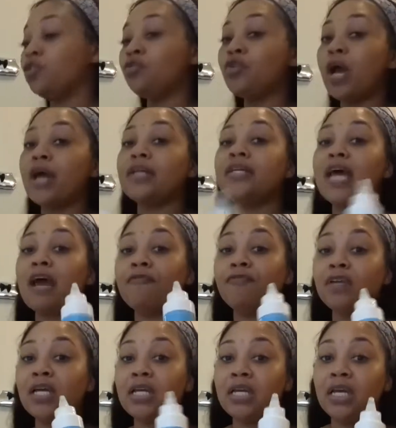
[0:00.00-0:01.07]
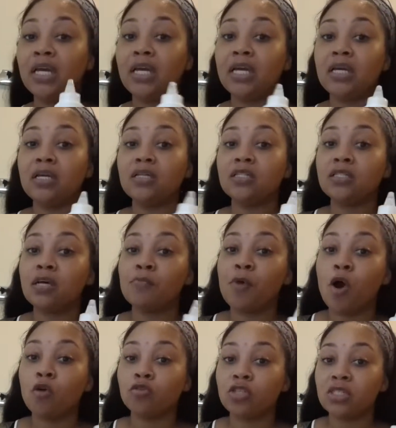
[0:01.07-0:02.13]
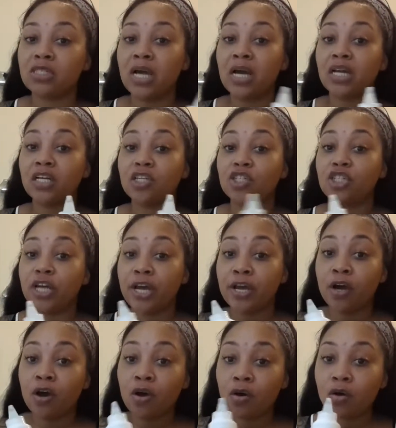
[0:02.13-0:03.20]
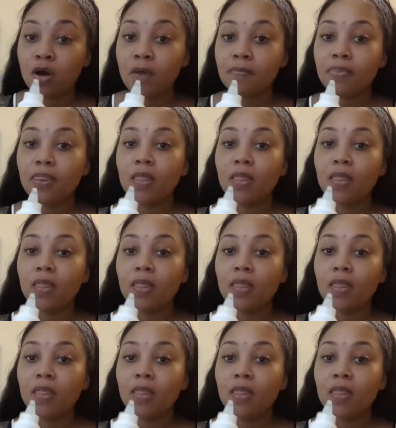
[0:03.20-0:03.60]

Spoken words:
you definitely need some ultrasonic gel,